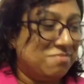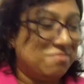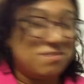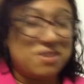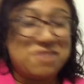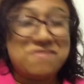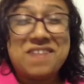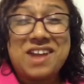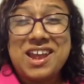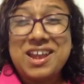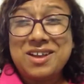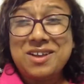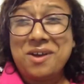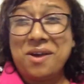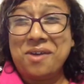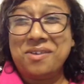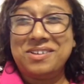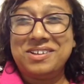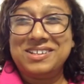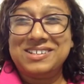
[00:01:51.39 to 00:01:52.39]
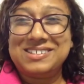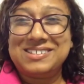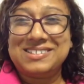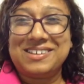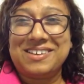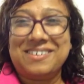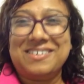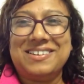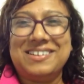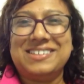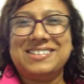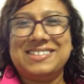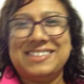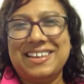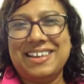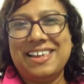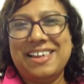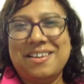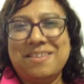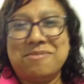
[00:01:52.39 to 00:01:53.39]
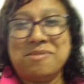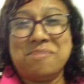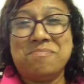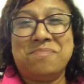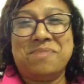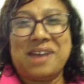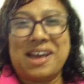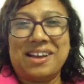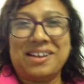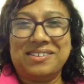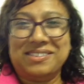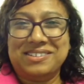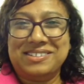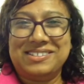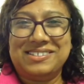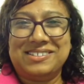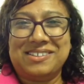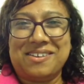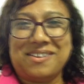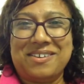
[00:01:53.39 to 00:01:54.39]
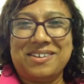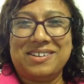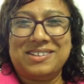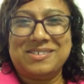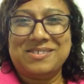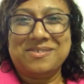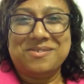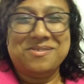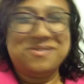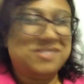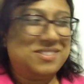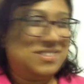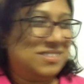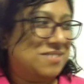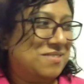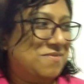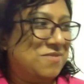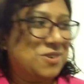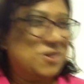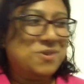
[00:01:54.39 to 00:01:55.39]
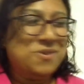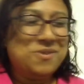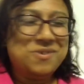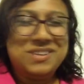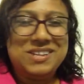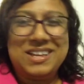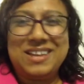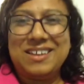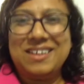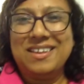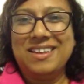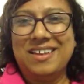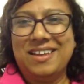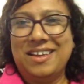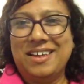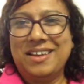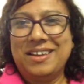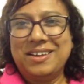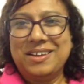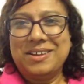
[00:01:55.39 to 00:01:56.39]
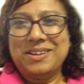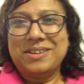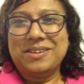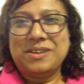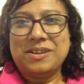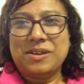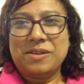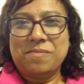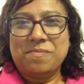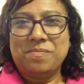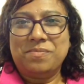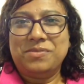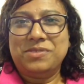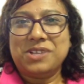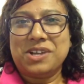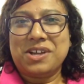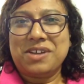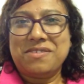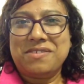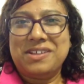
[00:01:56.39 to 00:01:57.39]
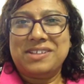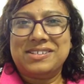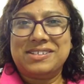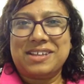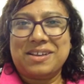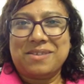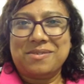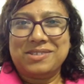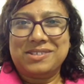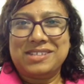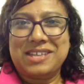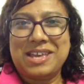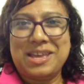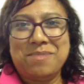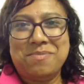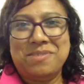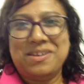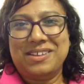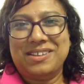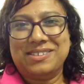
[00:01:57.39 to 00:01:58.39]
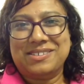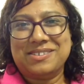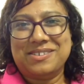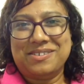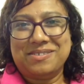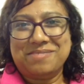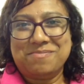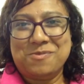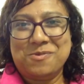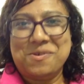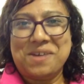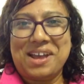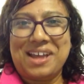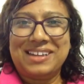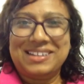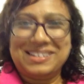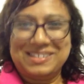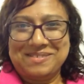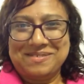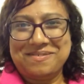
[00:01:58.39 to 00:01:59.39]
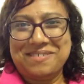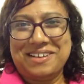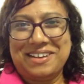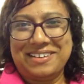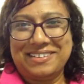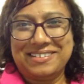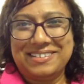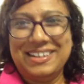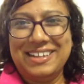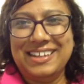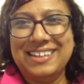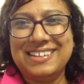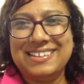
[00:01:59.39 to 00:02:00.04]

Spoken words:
My raincoat is soaked, my bag got soaked, all the recording diaries that I was keeping has got wet as well.